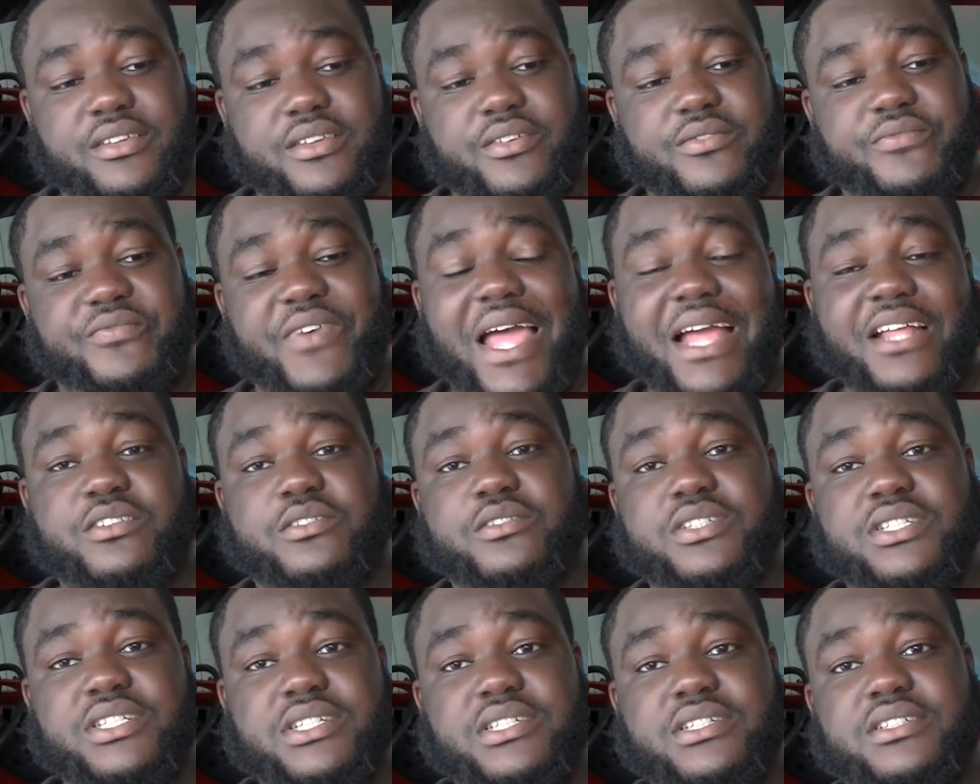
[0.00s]

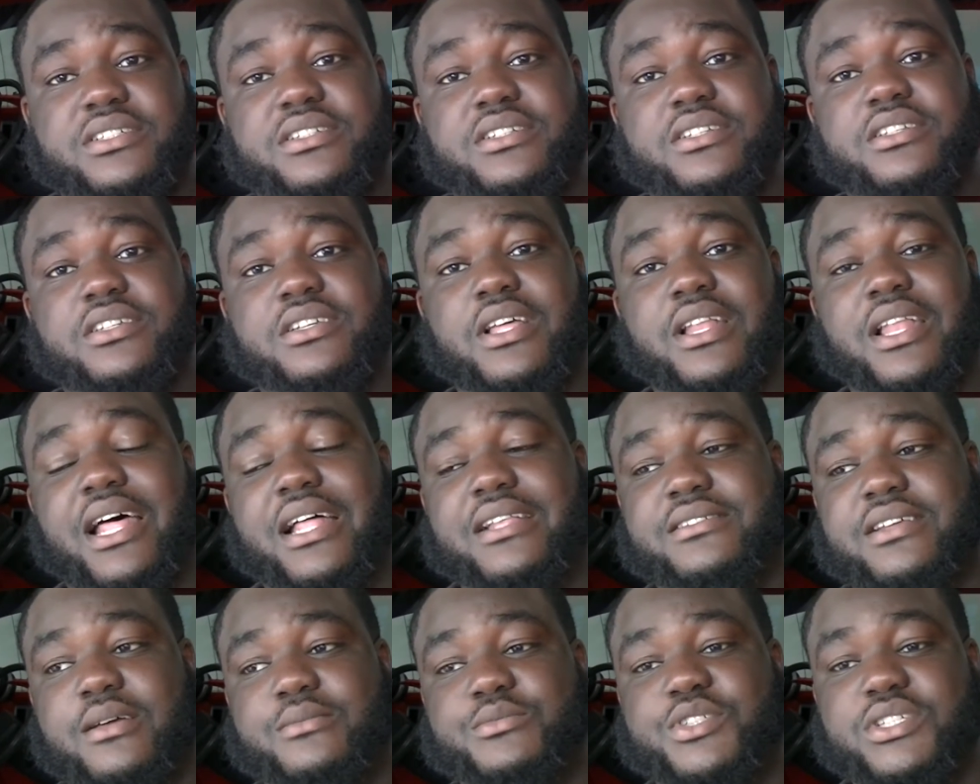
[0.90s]
factory, a lot of
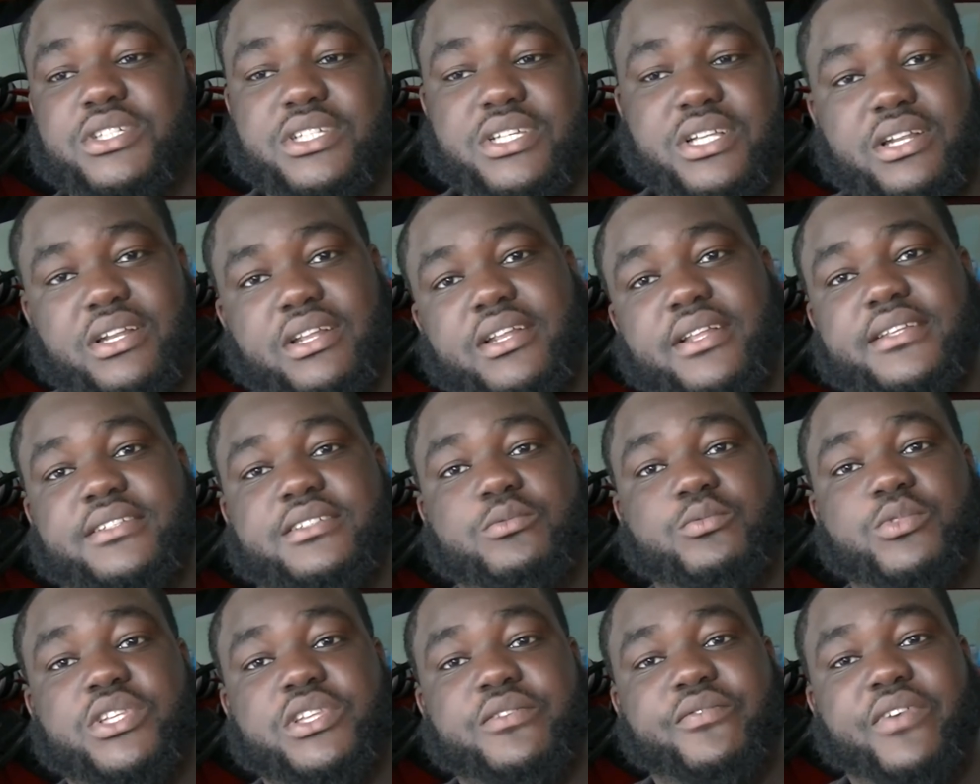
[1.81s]
times you can get an engine
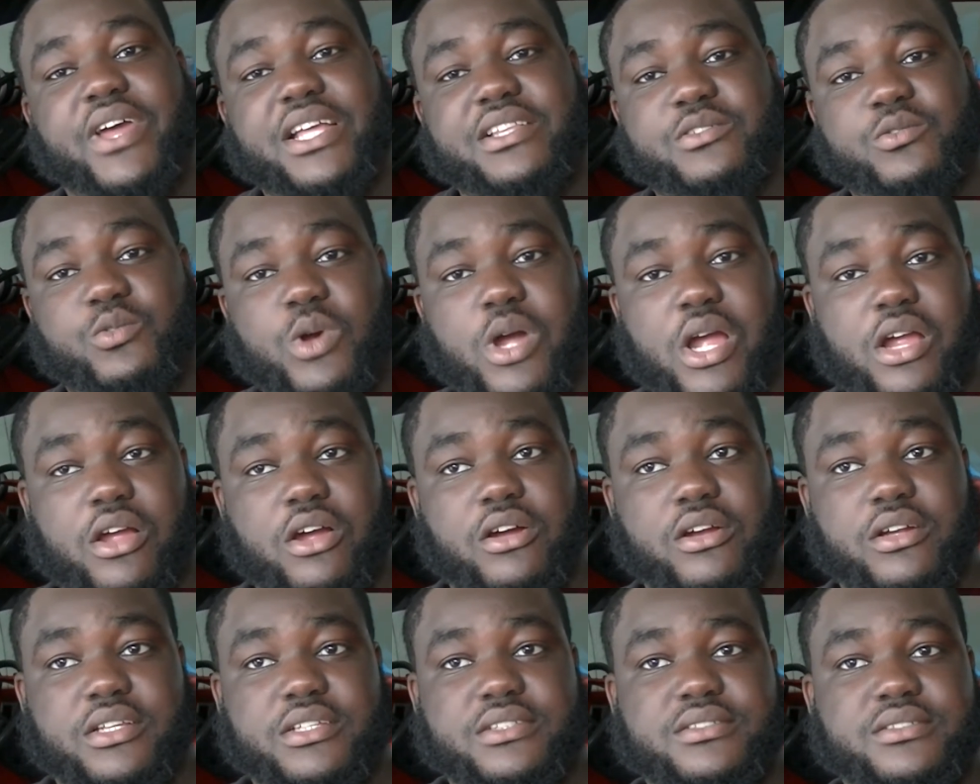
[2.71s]
with the factory wire
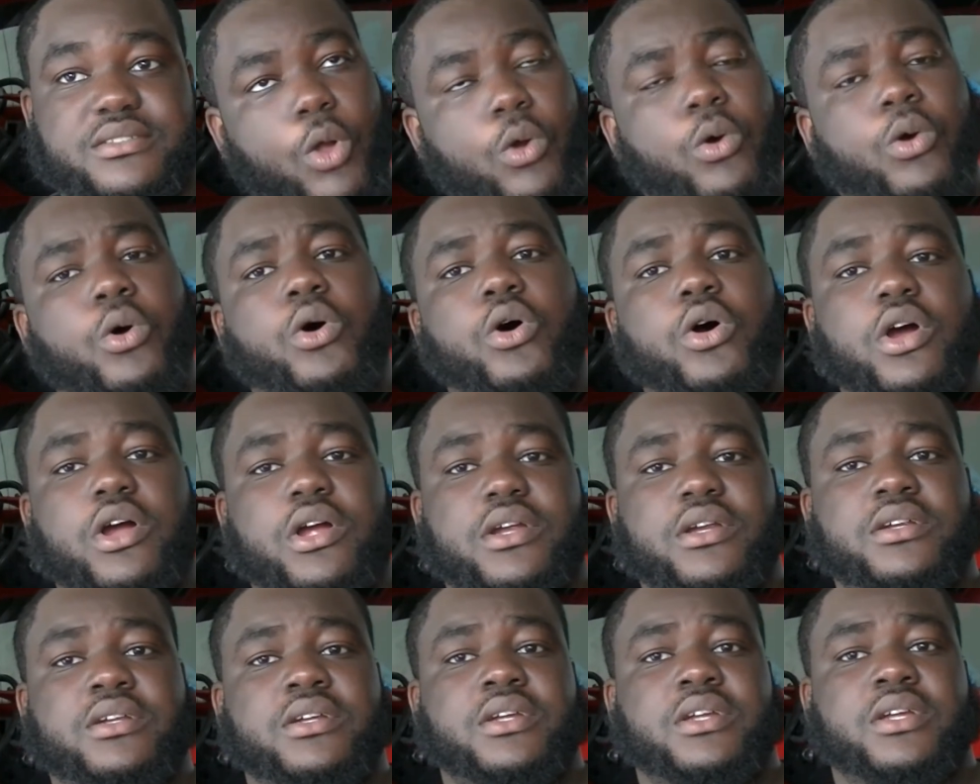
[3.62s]
harness, or
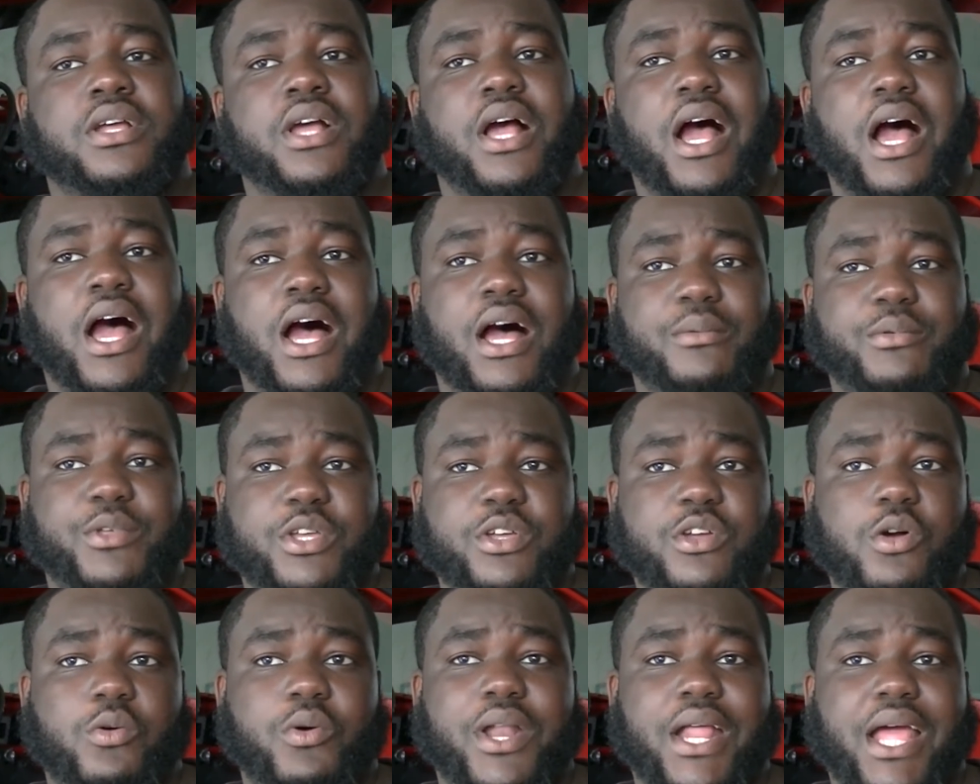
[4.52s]
you can
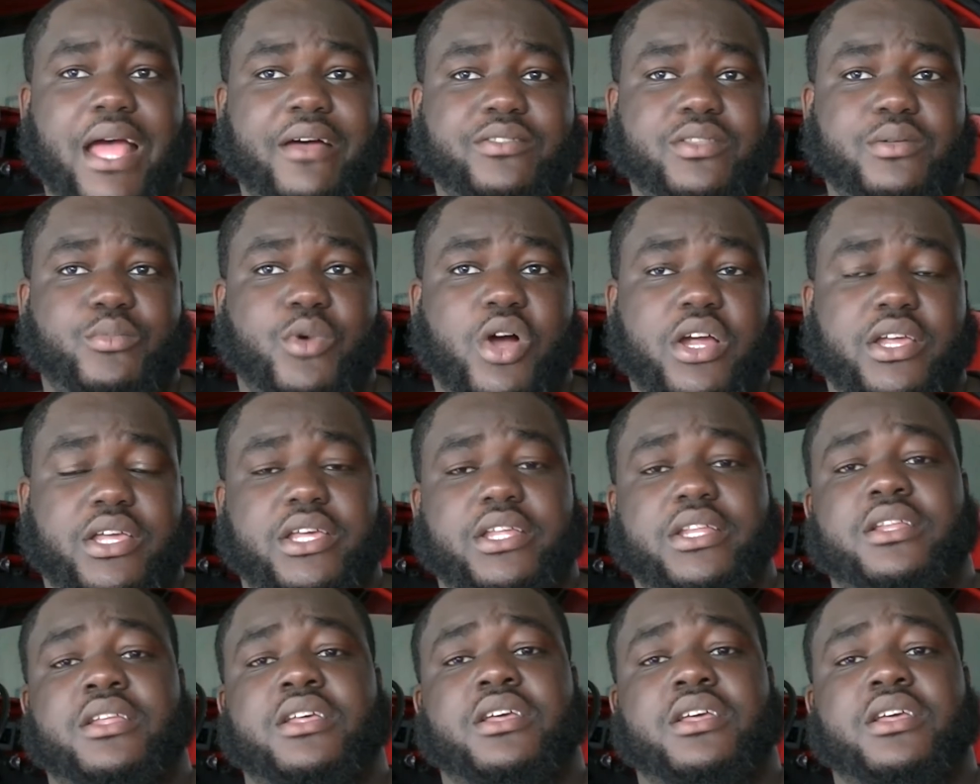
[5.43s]
go with an aftermarket.